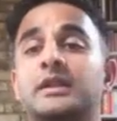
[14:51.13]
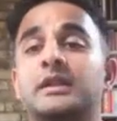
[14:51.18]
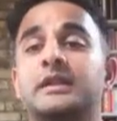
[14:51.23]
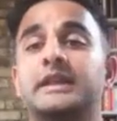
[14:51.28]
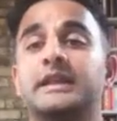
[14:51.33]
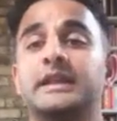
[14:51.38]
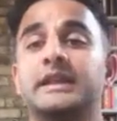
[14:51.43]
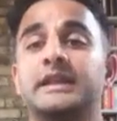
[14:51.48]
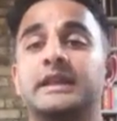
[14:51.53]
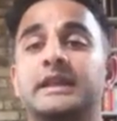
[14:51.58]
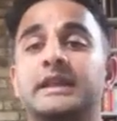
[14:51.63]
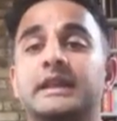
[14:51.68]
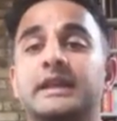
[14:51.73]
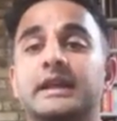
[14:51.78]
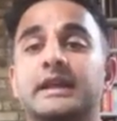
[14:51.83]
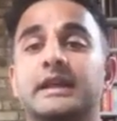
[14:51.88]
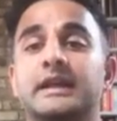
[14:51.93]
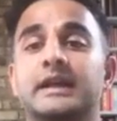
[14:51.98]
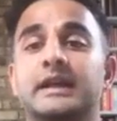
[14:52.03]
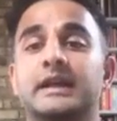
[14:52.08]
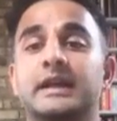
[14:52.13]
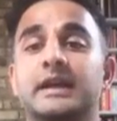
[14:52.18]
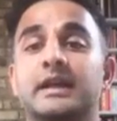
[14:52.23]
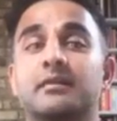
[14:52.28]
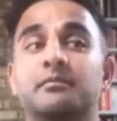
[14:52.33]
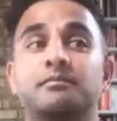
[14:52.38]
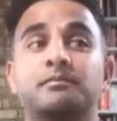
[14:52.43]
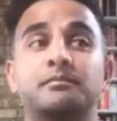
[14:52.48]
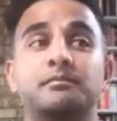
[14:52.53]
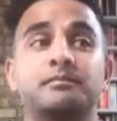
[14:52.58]
the
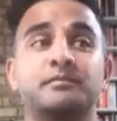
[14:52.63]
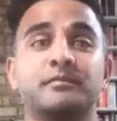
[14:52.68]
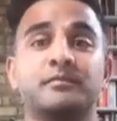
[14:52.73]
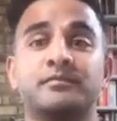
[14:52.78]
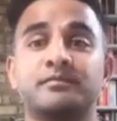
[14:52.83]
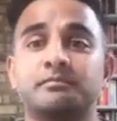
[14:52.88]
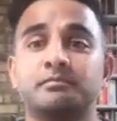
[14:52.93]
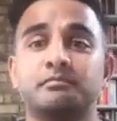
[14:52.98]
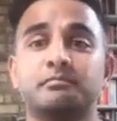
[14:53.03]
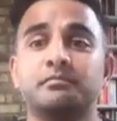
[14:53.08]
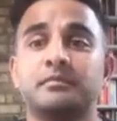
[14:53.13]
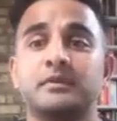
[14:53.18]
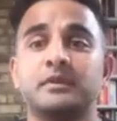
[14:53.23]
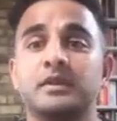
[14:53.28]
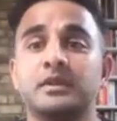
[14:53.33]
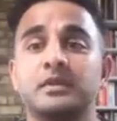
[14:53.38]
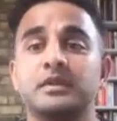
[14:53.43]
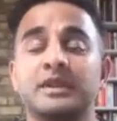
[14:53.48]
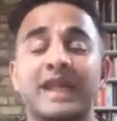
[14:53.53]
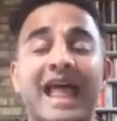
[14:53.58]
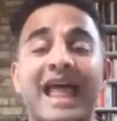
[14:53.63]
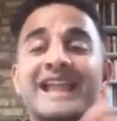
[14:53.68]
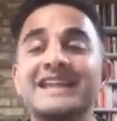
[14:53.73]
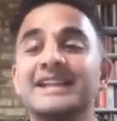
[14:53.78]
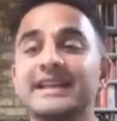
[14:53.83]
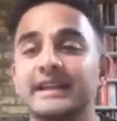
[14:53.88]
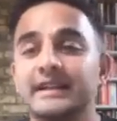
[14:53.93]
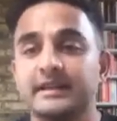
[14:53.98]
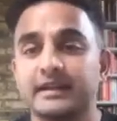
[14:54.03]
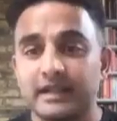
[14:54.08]

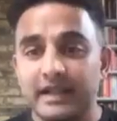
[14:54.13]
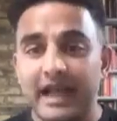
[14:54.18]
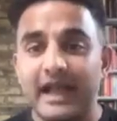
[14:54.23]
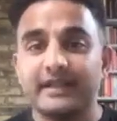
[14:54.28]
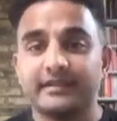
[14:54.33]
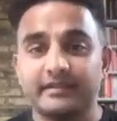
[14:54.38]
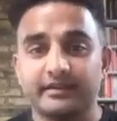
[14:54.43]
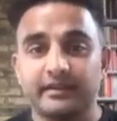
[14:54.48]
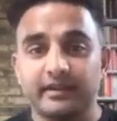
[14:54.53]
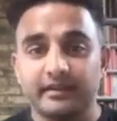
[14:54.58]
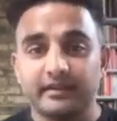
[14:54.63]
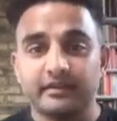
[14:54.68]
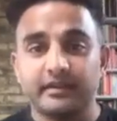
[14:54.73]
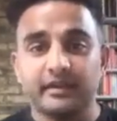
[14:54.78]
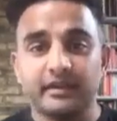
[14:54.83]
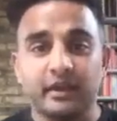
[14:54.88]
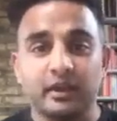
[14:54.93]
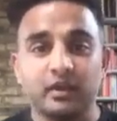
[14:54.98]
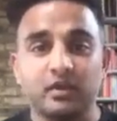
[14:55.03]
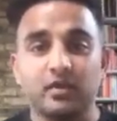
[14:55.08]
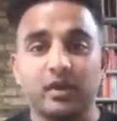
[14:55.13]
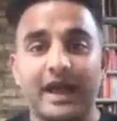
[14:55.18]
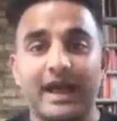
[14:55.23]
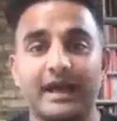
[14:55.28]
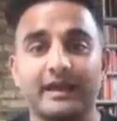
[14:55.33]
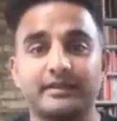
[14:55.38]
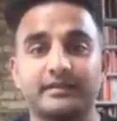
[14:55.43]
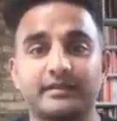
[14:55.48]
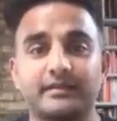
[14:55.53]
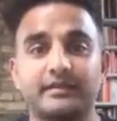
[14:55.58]
landed classes in the
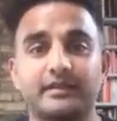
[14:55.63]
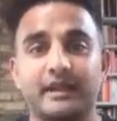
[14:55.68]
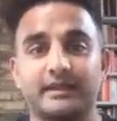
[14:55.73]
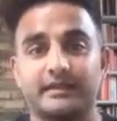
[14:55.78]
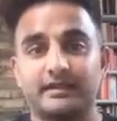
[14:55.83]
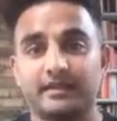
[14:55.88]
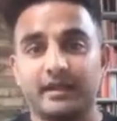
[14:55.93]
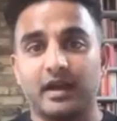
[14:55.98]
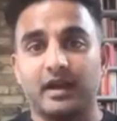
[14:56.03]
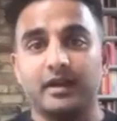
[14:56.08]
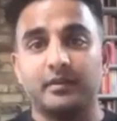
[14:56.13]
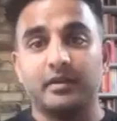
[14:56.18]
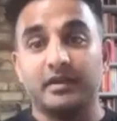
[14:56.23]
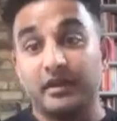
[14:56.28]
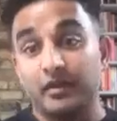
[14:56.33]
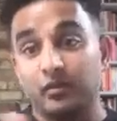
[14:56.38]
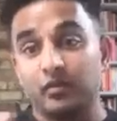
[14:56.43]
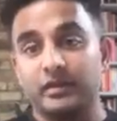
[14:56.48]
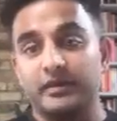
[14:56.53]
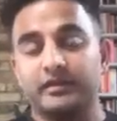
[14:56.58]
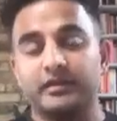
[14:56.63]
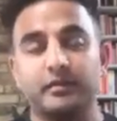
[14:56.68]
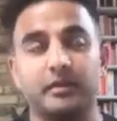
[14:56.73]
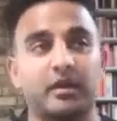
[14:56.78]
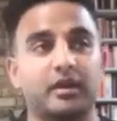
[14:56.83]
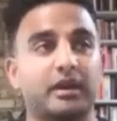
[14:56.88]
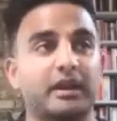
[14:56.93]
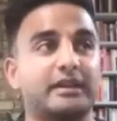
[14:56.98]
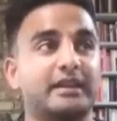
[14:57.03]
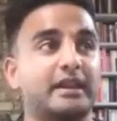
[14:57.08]
U.S. at the time, what is
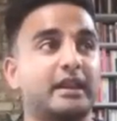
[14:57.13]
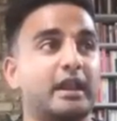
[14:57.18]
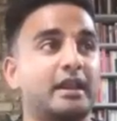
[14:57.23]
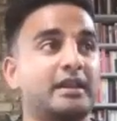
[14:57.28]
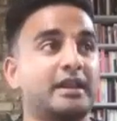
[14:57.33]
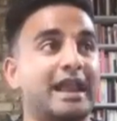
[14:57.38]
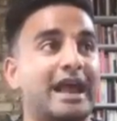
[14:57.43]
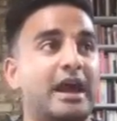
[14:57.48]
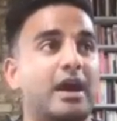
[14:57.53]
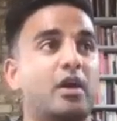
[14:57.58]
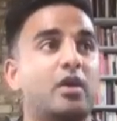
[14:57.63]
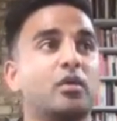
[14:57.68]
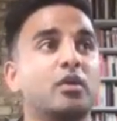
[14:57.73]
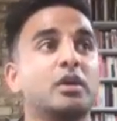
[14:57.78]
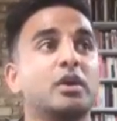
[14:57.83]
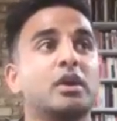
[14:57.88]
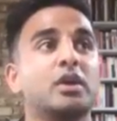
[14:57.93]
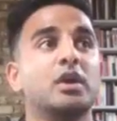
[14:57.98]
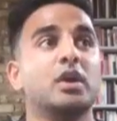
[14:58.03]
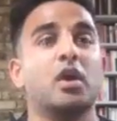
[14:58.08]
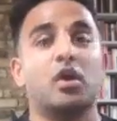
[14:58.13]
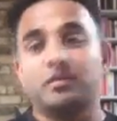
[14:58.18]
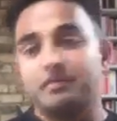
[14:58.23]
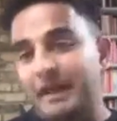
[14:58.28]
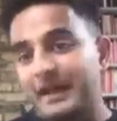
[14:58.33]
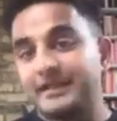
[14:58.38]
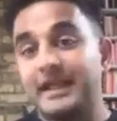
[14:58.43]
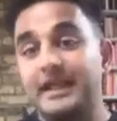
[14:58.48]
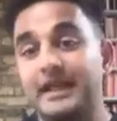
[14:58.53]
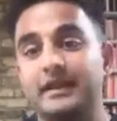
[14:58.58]
America now, or
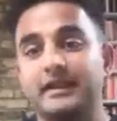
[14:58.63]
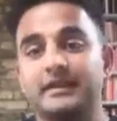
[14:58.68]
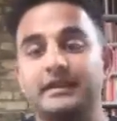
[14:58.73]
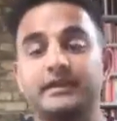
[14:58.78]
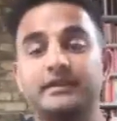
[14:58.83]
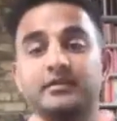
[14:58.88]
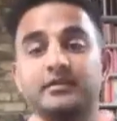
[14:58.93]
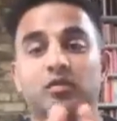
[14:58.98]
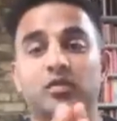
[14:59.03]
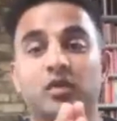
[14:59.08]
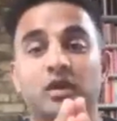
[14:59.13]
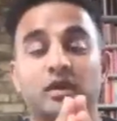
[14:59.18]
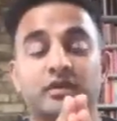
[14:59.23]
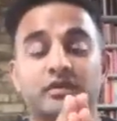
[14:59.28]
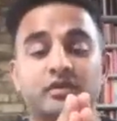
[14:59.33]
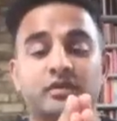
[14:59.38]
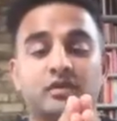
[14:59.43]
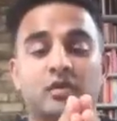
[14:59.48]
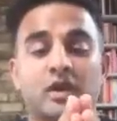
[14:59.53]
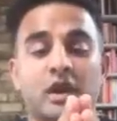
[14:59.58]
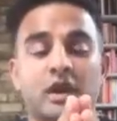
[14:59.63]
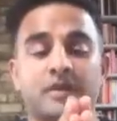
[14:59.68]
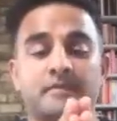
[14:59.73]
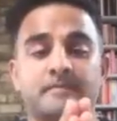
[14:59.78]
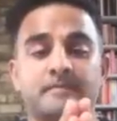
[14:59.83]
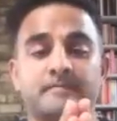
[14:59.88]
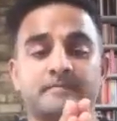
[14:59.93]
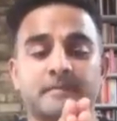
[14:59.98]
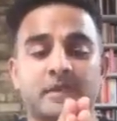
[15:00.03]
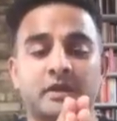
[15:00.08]
back then at least, was
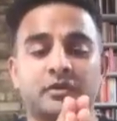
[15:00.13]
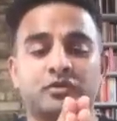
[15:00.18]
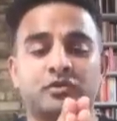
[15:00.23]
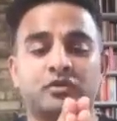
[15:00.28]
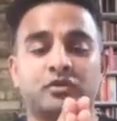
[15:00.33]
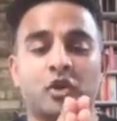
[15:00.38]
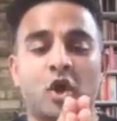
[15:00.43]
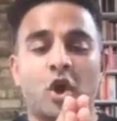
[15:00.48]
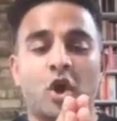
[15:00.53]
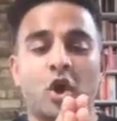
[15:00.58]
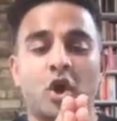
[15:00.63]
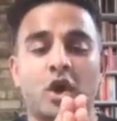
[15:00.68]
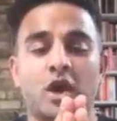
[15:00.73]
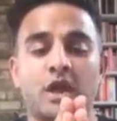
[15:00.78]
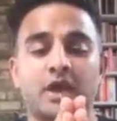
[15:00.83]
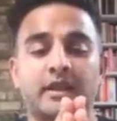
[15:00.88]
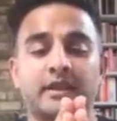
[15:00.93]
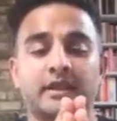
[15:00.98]
saw